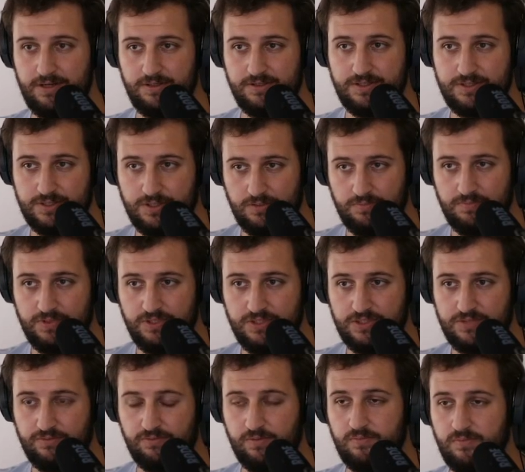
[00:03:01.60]

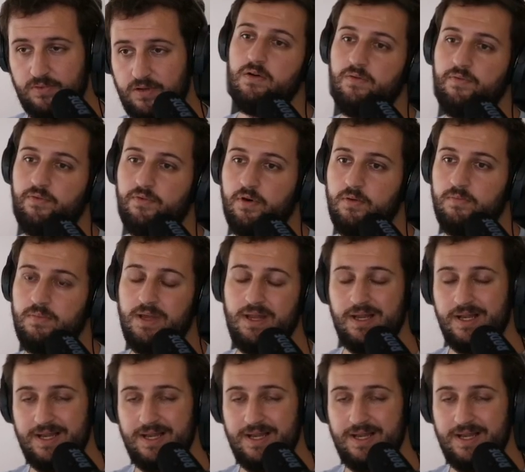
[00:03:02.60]
Stompers from